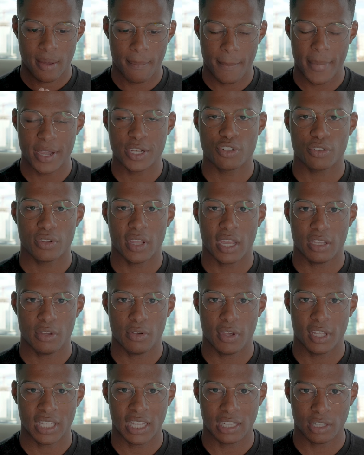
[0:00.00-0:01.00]
make sure that
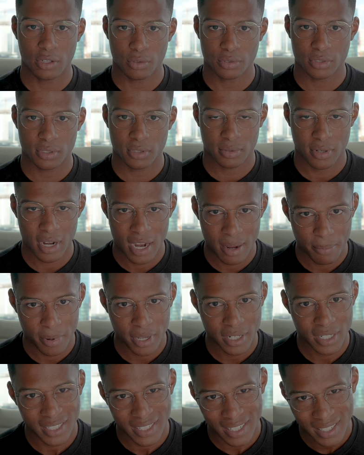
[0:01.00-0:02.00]
you hit that little subscribe
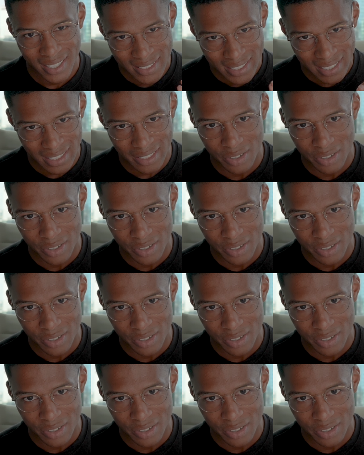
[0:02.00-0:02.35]
button click that